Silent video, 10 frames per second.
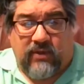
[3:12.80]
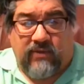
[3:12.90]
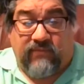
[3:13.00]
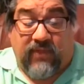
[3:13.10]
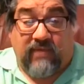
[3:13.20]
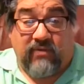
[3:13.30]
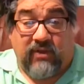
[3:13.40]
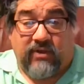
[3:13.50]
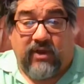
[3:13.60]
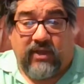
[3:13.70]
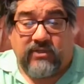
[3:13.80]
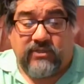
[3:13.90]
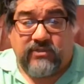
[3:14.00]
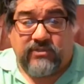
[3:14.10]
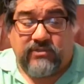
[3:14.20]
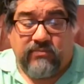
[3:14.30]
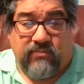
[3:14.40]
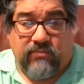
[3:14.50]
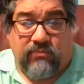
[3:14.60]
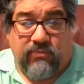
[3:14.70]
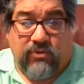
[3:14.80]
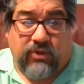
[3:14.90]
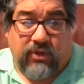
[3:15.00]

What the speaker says: If they have a liquor license, you